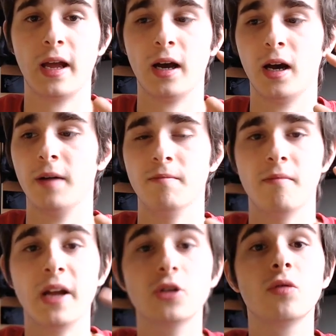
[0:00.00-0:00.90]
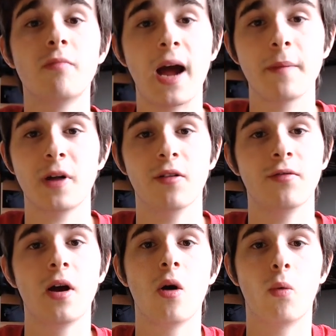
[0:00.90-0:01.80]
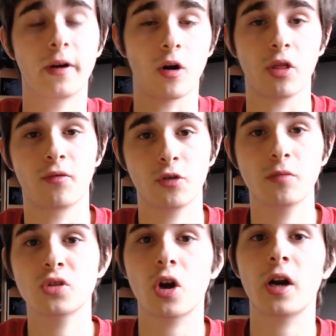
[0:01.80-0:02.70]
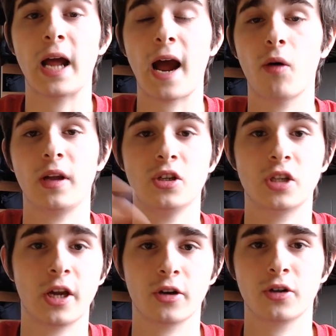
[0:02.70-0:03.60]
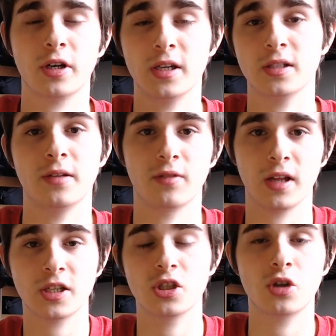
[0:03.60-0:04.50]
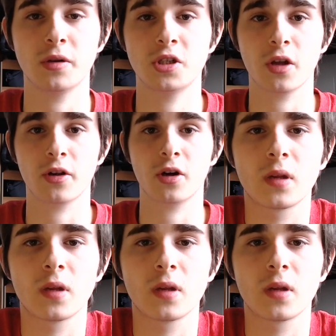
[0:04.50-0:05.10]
mental map of where all the rooms are and how each character is in relation to each other.